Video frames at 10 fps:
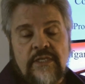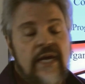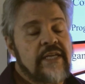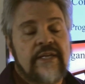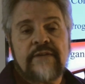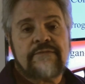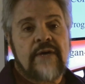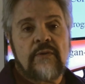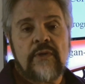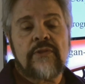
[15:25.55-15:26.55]

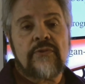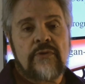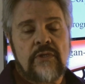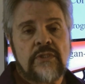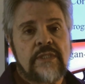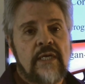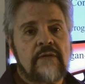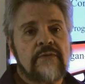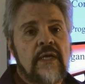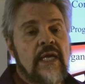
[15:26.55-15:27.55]
identify with or
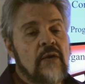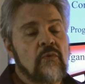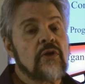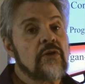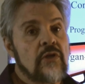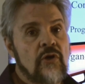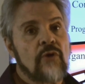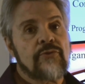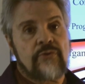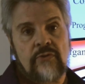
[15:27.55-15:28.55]
yourself. And we're going to
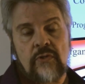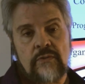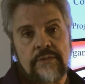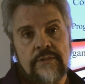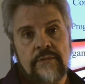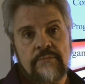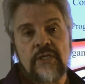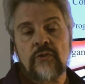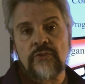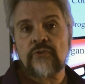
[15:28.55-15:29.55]
go through those
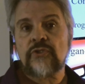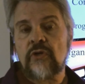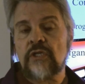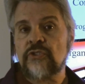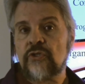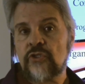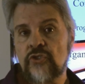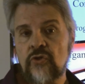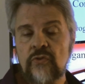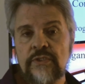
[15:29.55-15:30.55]
because those are also
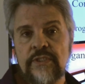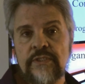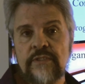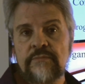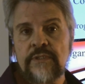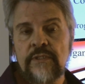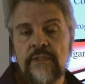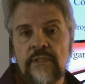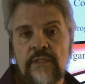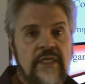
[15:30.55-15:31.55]
control systems.
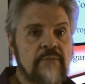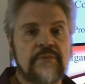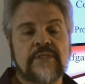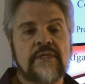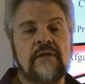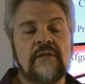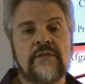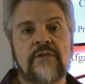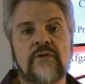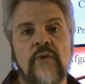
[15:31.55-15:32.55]
Keep us all,
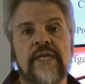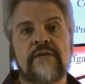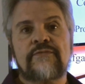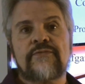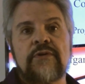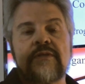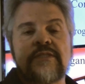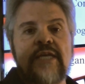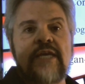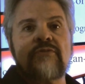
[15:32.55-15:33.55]
waiting for a
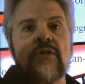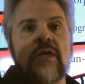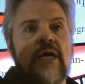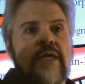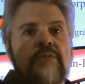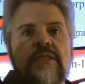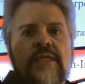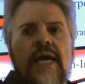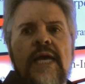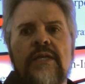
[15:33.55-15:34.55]
savior God, a
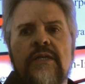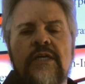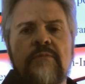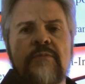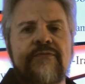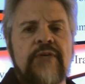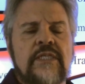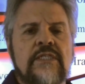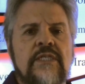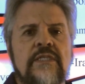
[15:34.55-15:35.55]
Messiah to come and
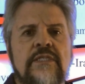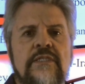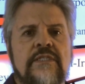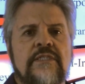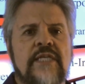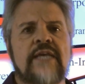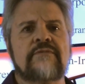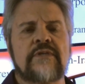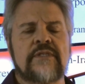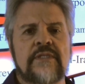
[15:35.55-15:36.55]
fix us and save
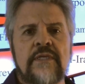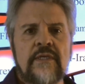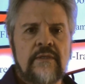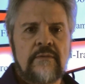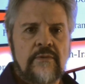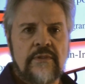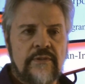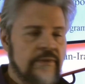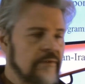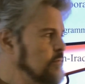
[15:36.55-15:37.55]
us,
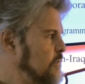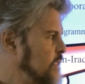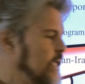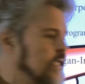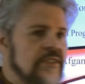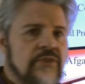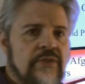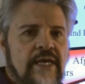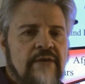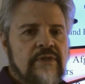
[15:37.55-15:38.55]
take us to
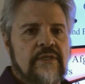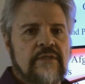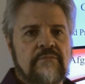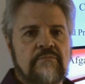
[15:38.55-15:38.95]
heaven and,